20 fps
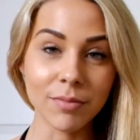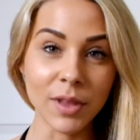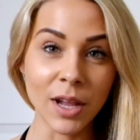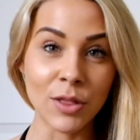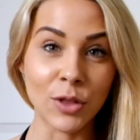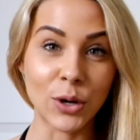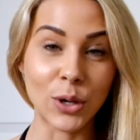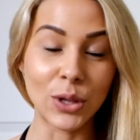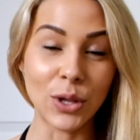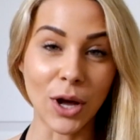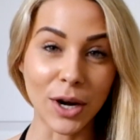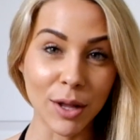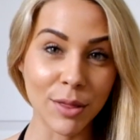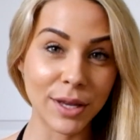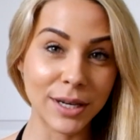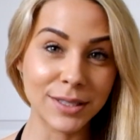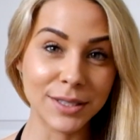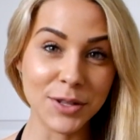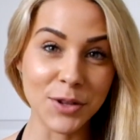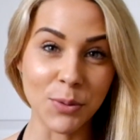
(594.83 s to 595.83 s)
There are a lot of
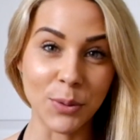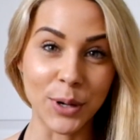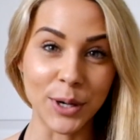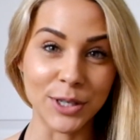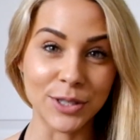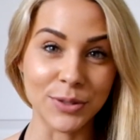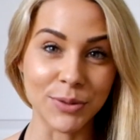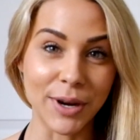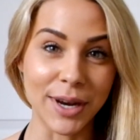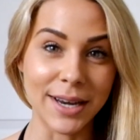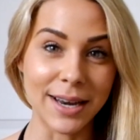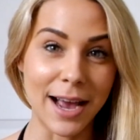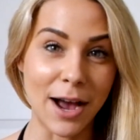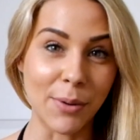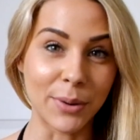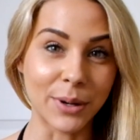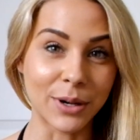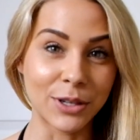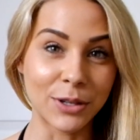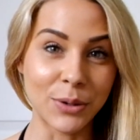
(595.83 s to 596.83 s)
things in the works right
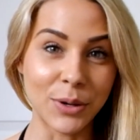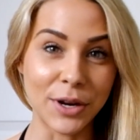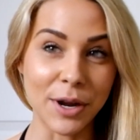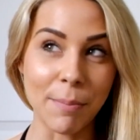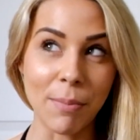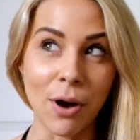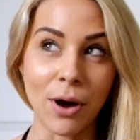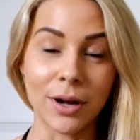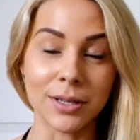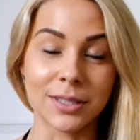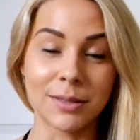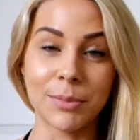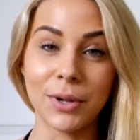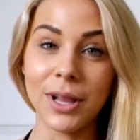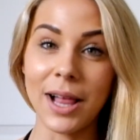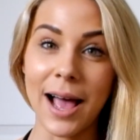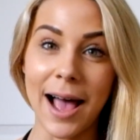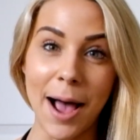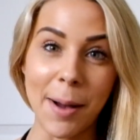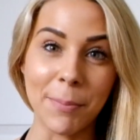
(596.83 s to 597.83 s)
now, including a
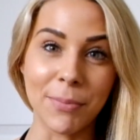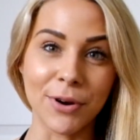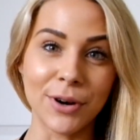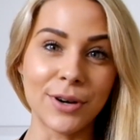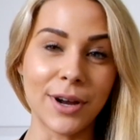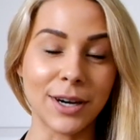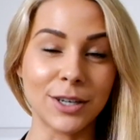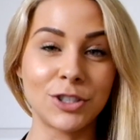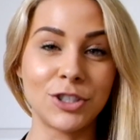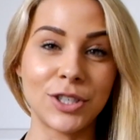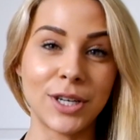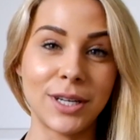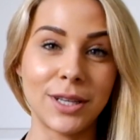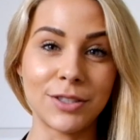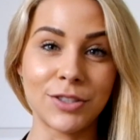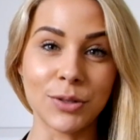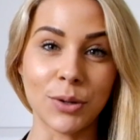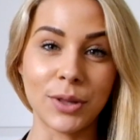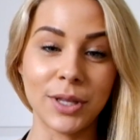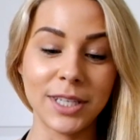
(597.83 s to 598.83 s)
possible app production.
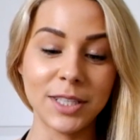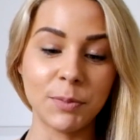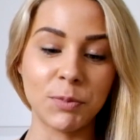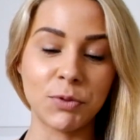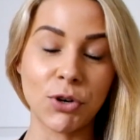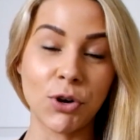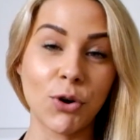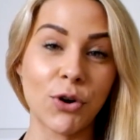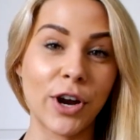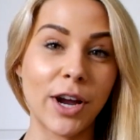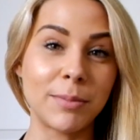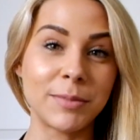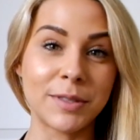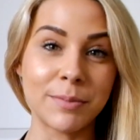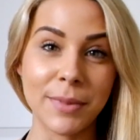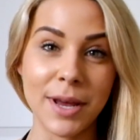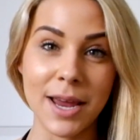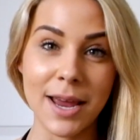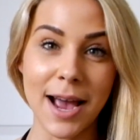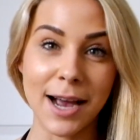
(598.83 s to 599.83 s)
So these programs
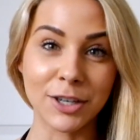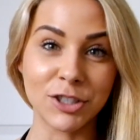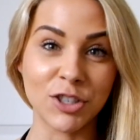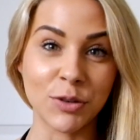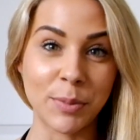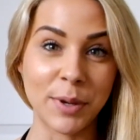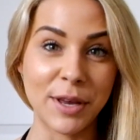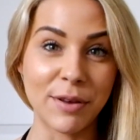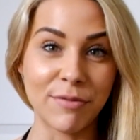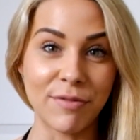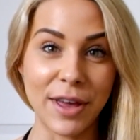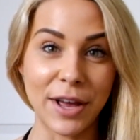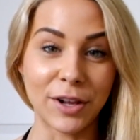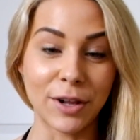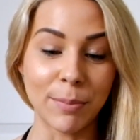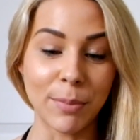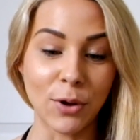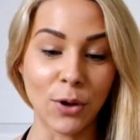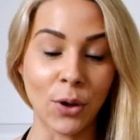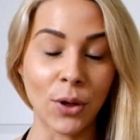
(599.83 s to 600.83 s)
may actually be
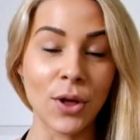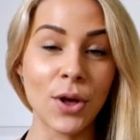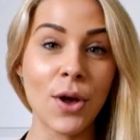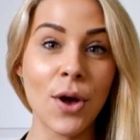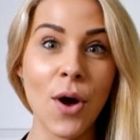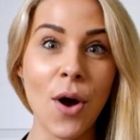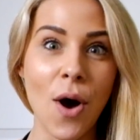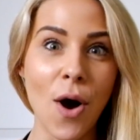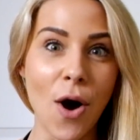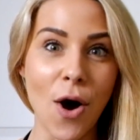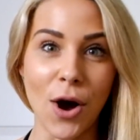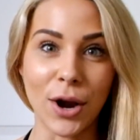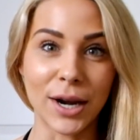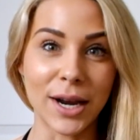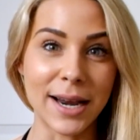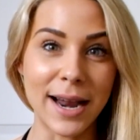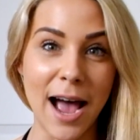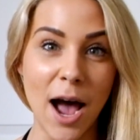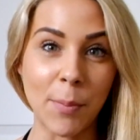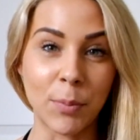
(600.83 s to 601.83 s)
available on
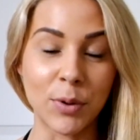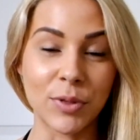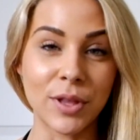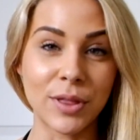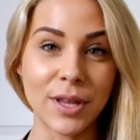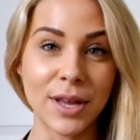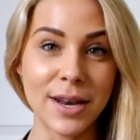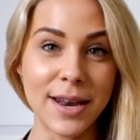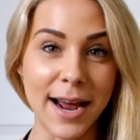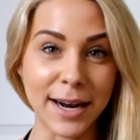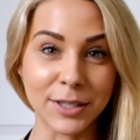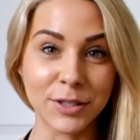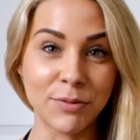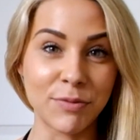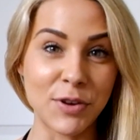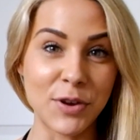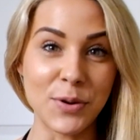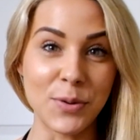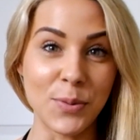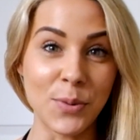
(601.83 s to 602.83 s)
an app within the next
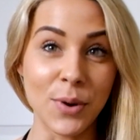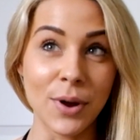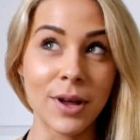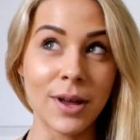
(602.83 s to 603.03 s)
few